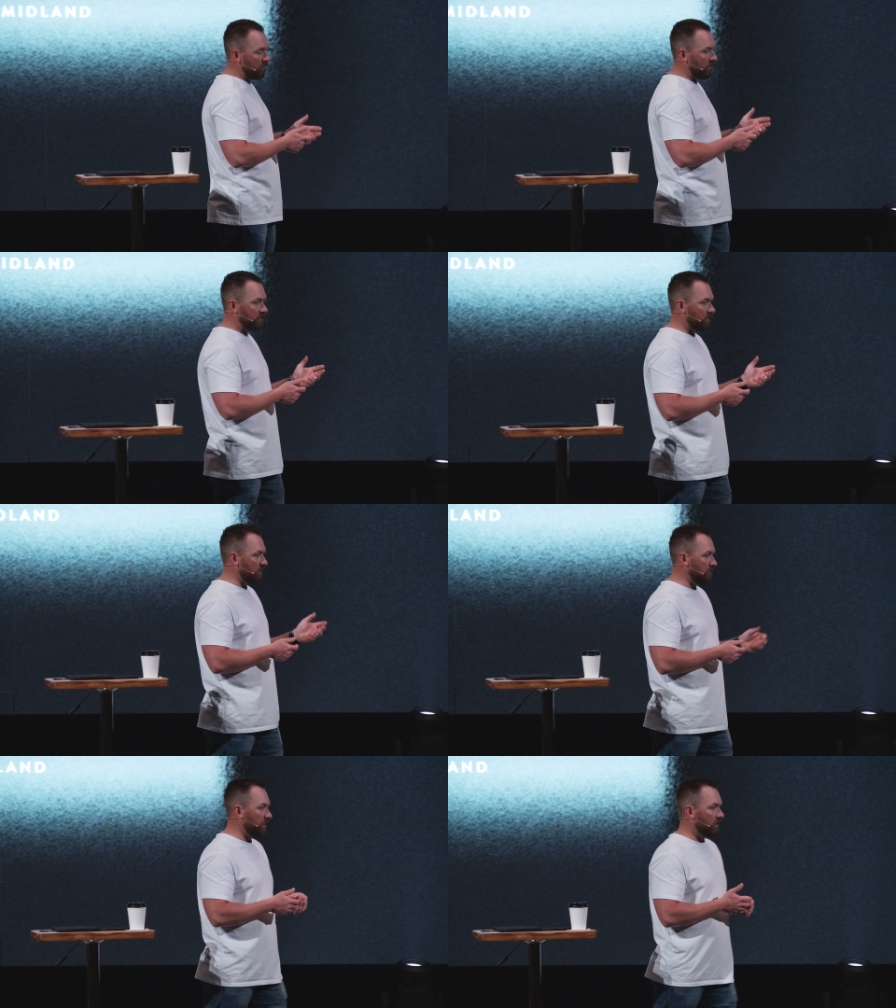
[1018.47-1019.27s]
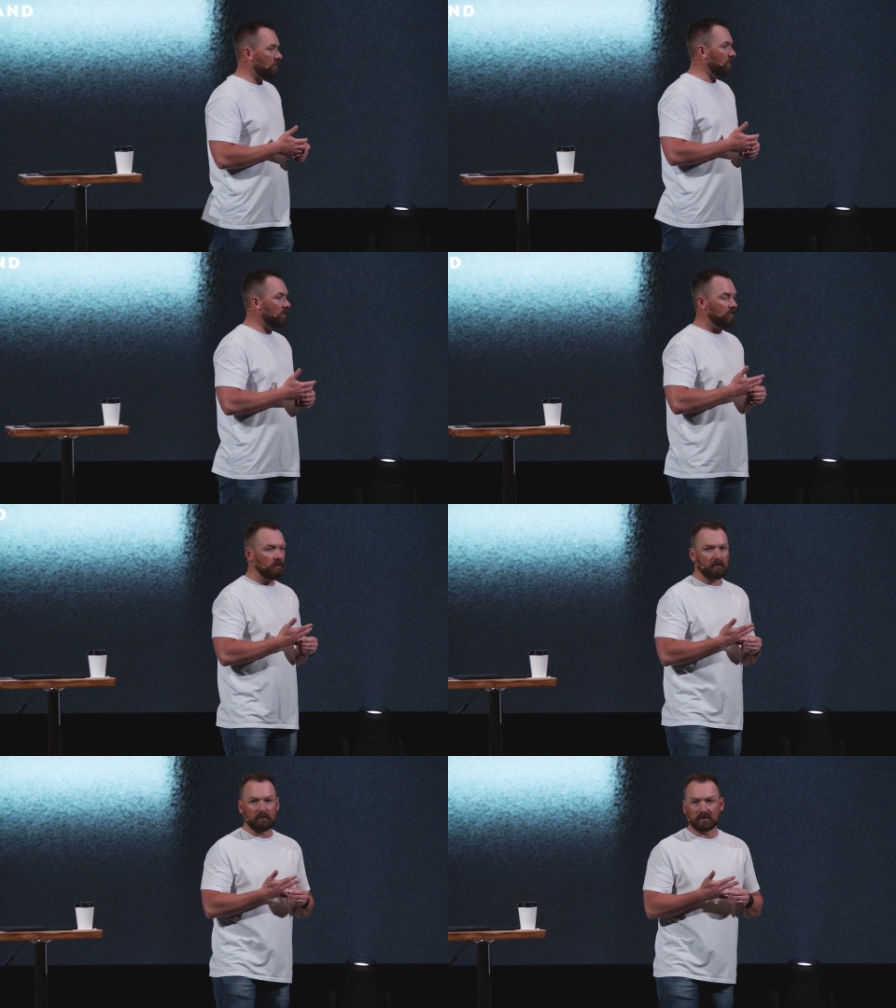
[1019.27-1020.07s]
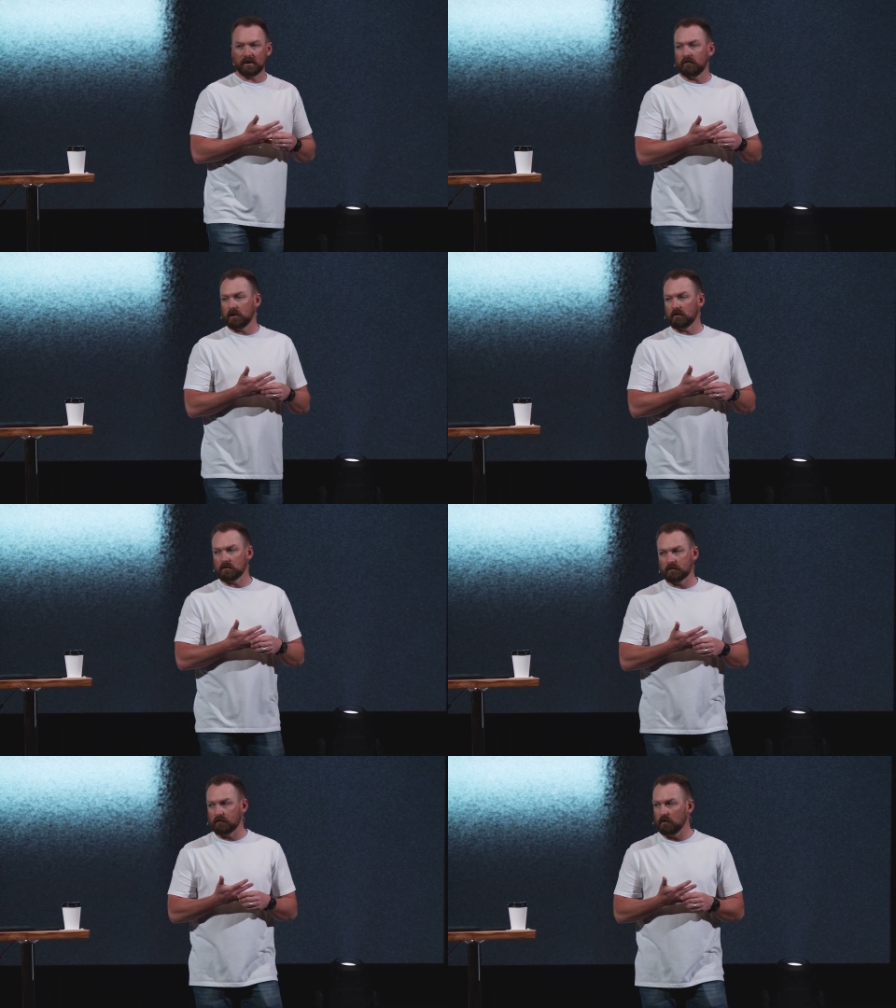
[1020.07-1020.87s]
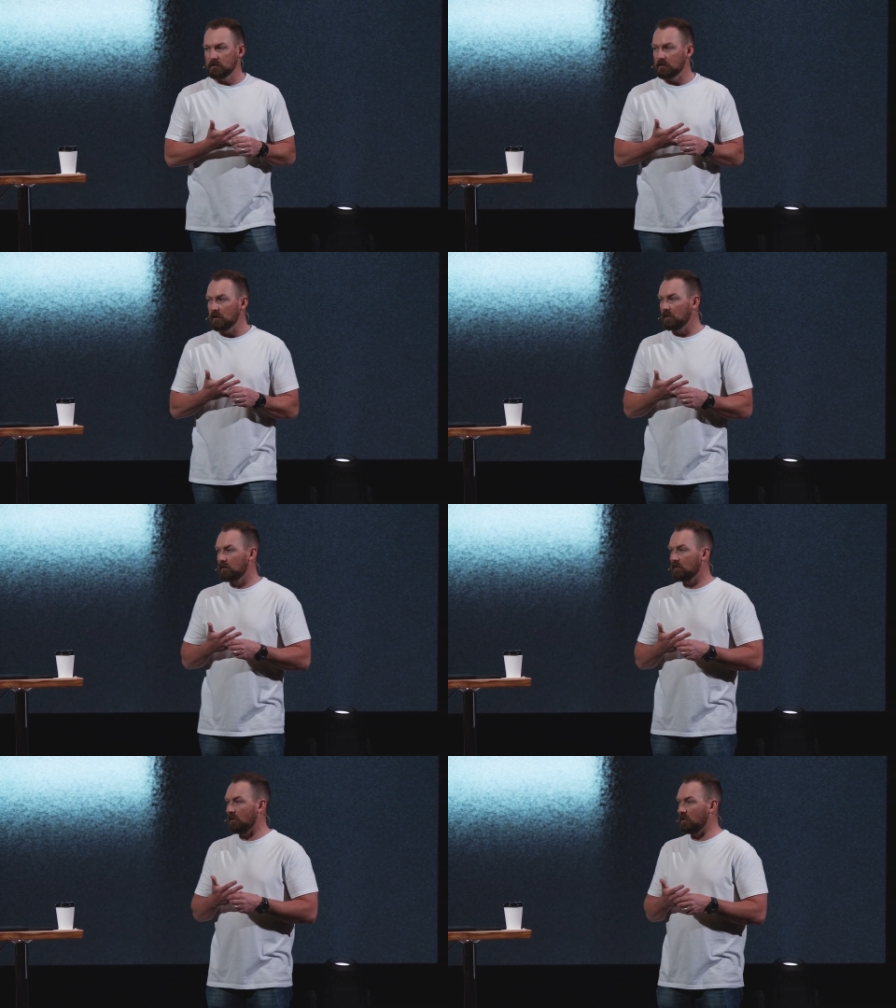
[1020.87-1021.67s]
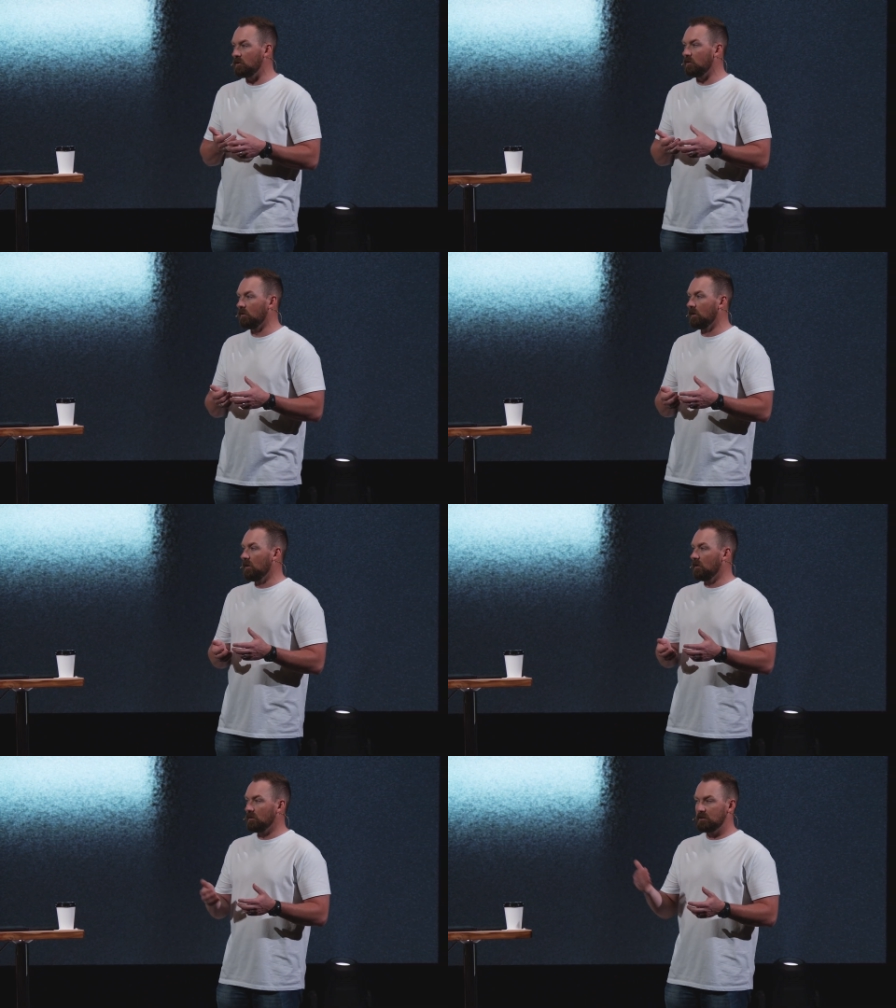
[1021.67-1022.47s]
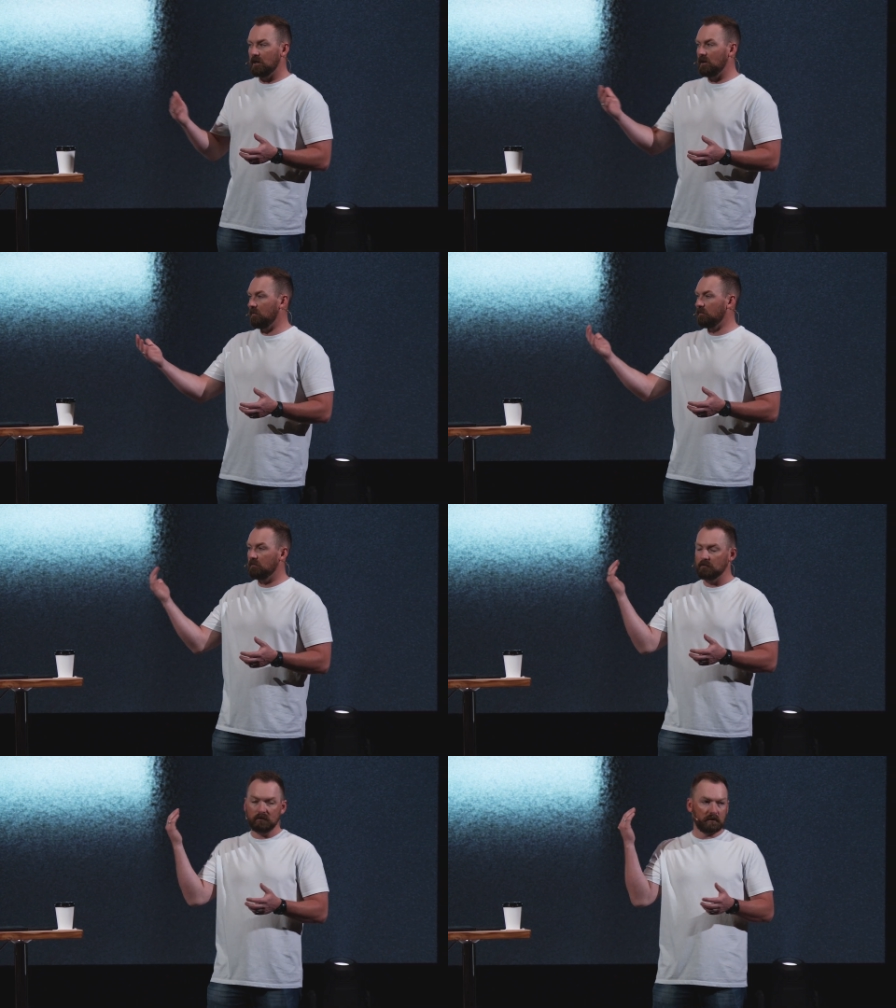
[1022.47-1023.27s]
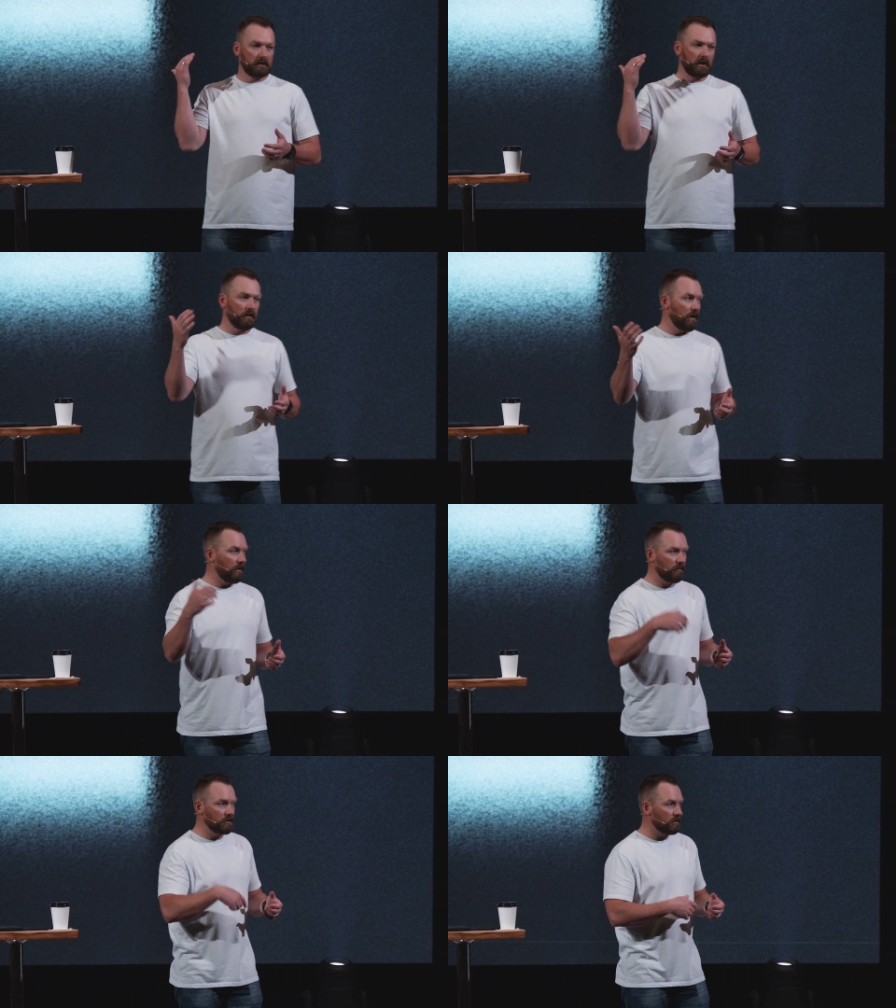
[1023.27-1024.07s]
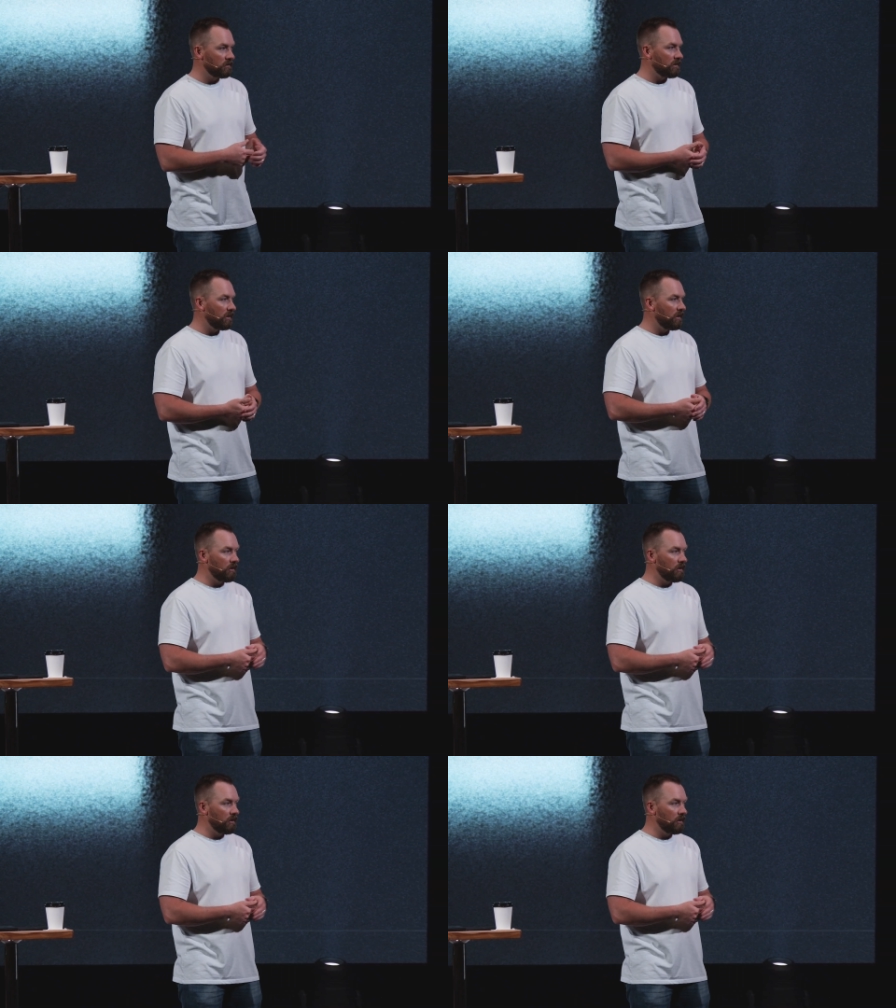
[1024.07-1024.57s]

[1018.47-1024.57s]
We leased a uh, Midland Community Theater for seven years. For those that are new, set up, tear down every single Sunday,